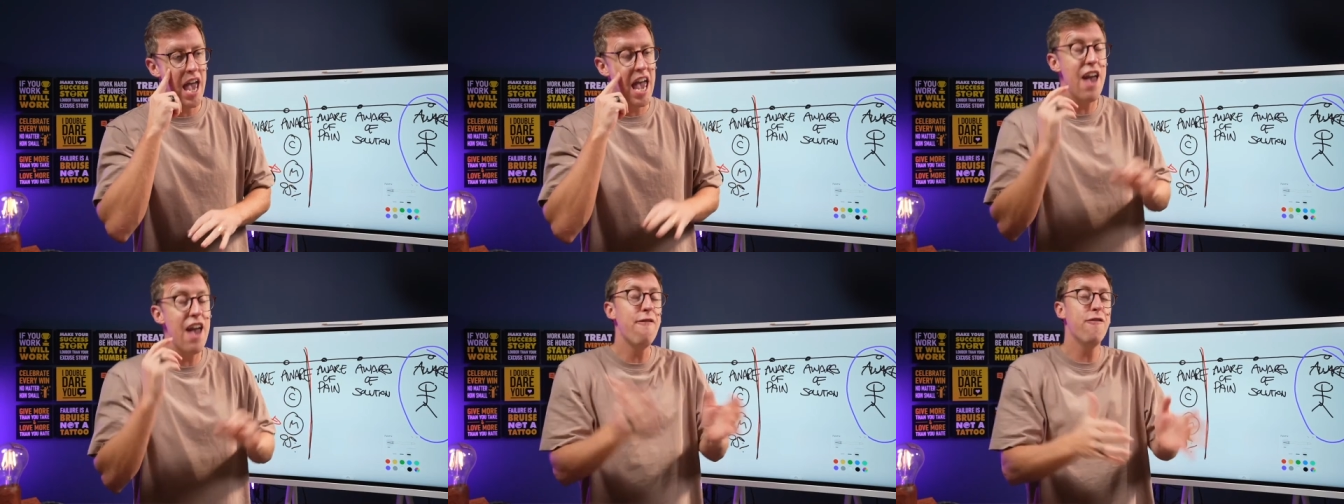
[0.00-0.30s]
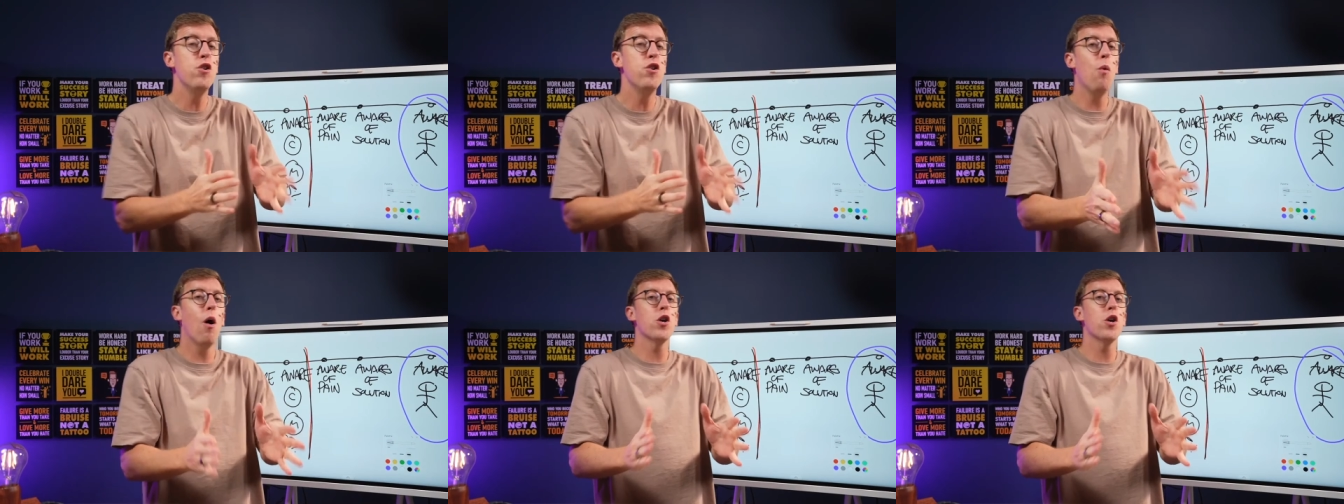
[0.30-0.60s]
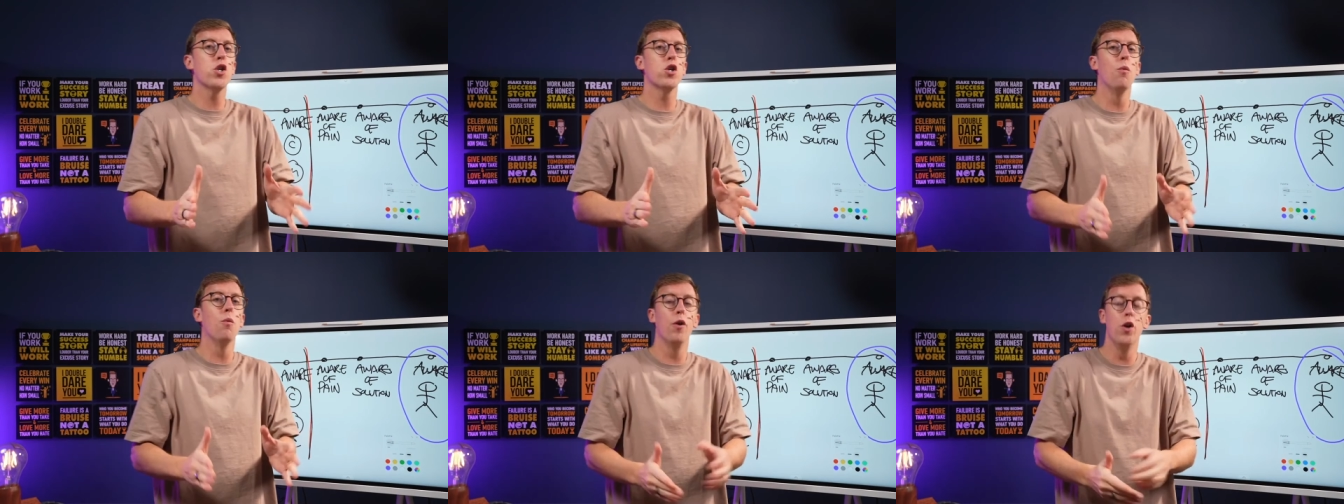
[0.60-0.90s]
if you are
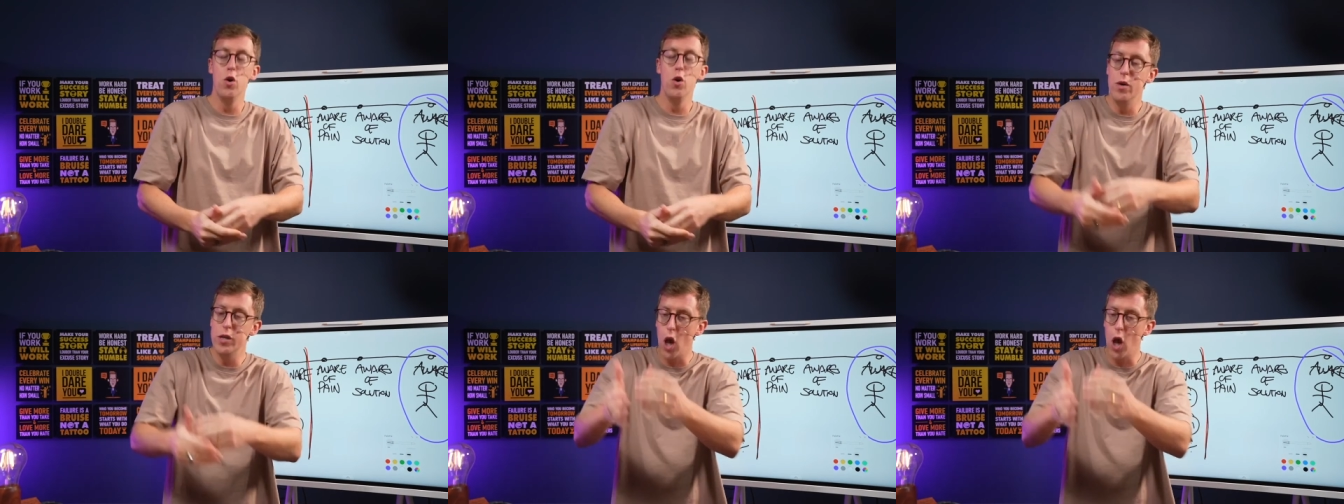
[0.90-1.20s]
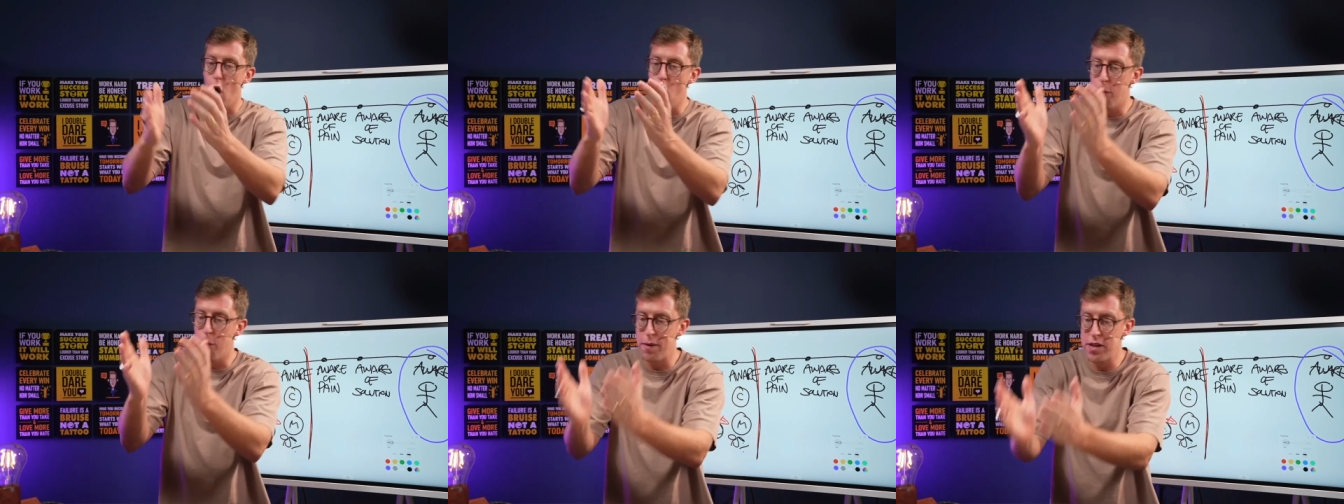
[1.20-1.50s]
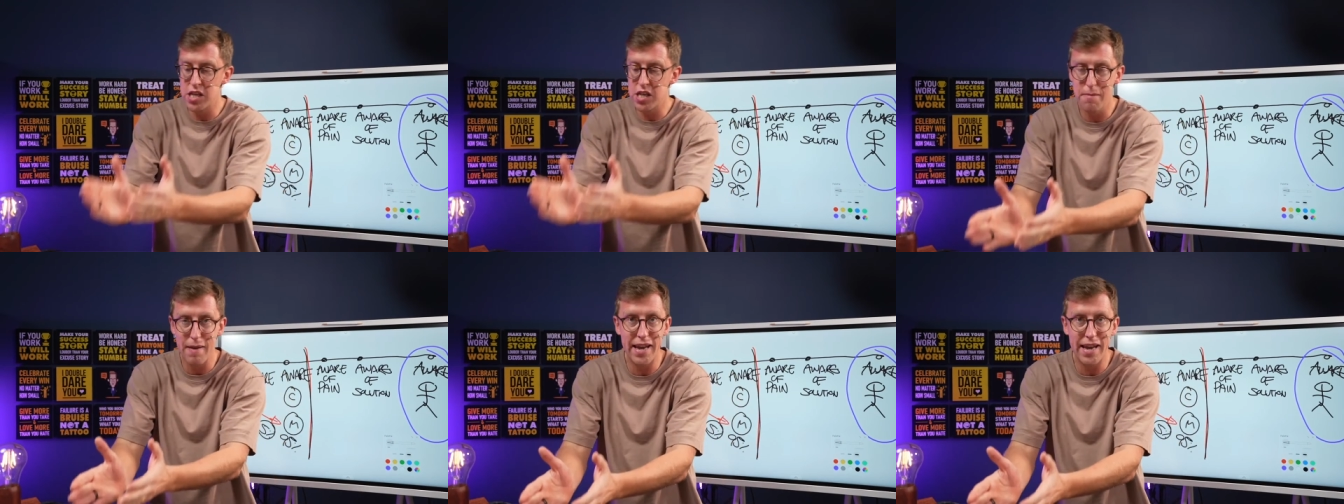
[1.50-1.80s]
someone who is
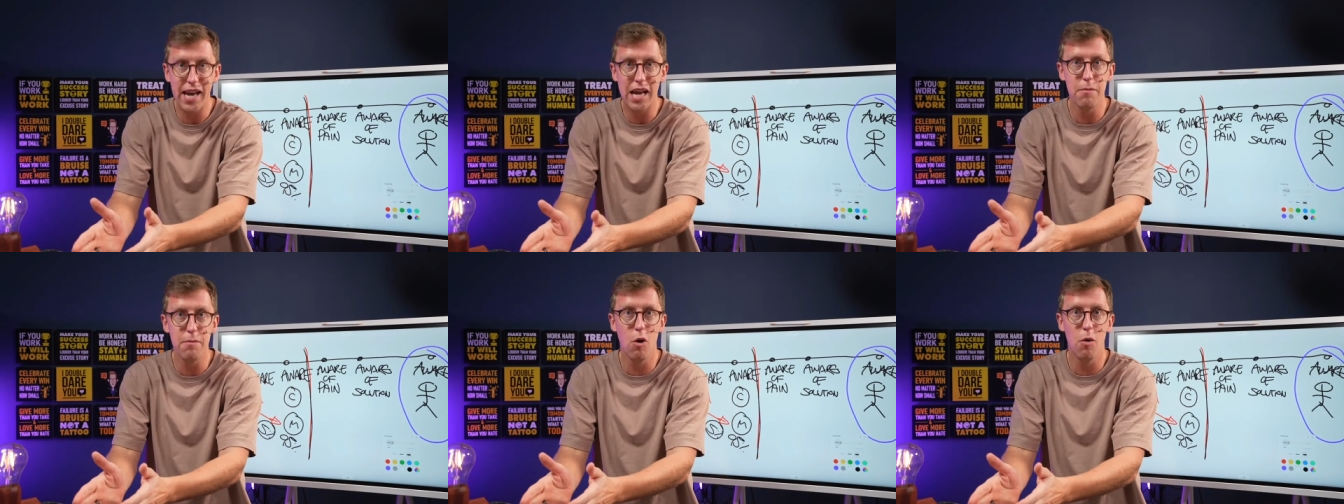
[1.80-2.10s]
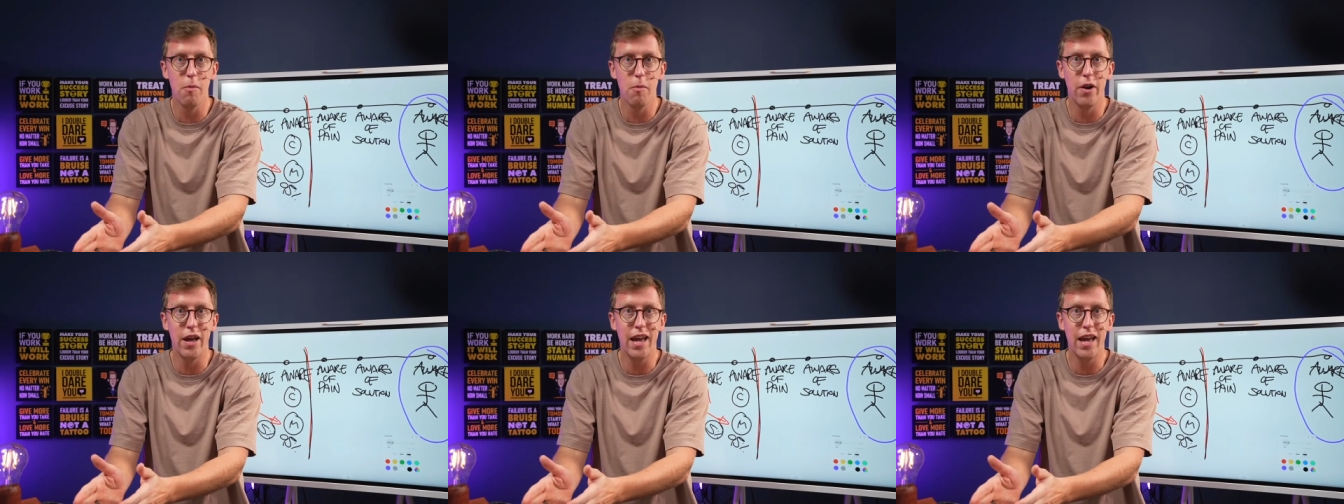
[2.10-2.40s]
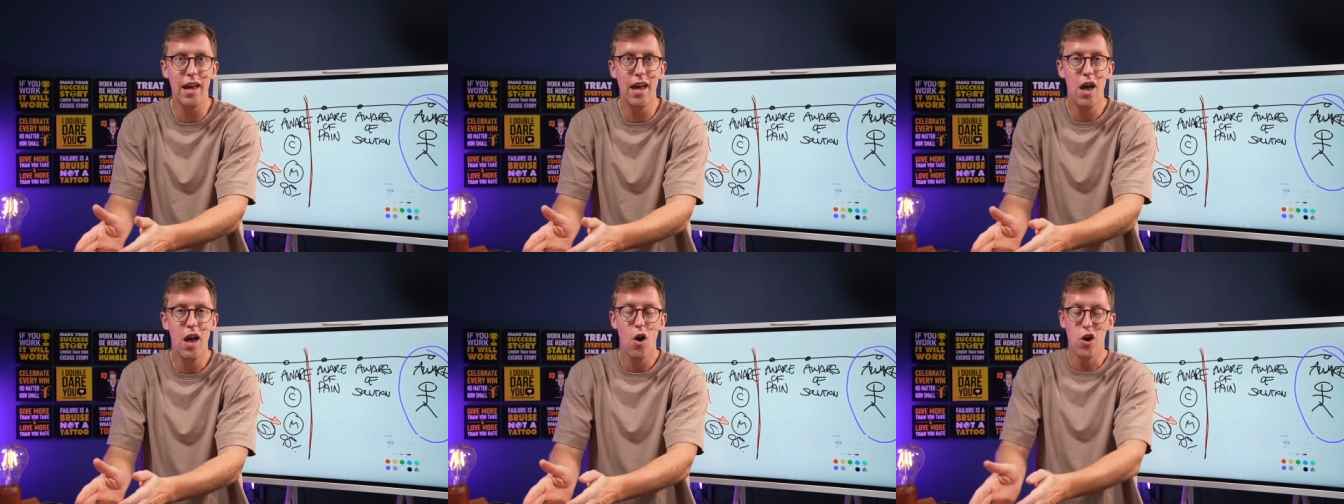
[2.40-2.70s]
open to making more money,